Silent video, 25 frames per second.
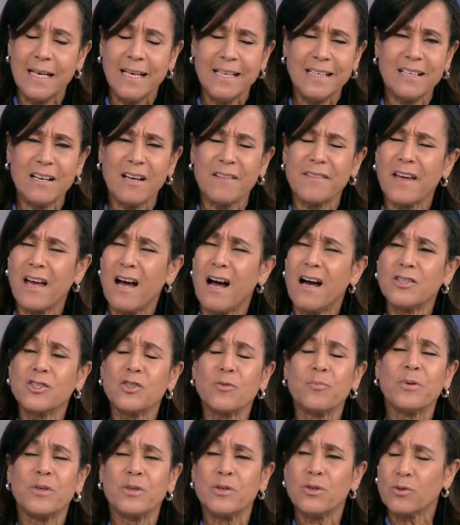You know, the
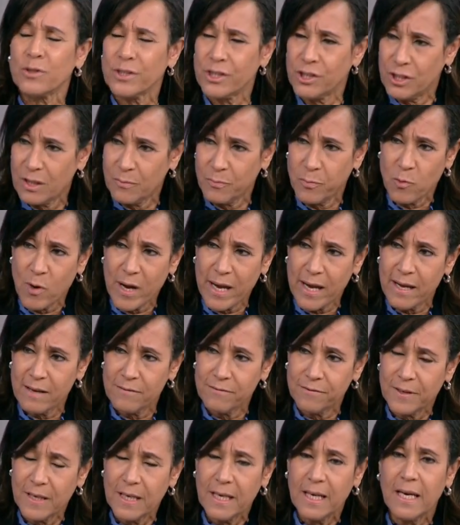entrepreneurship
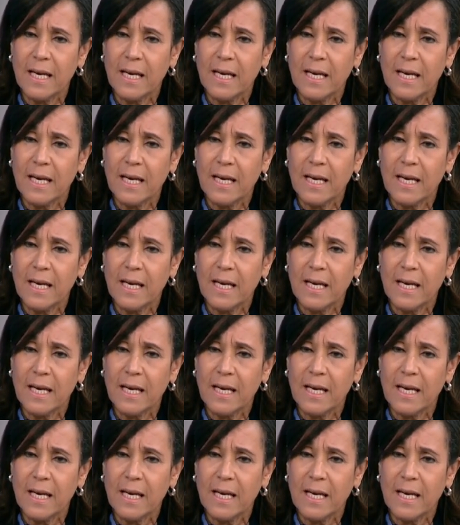wave,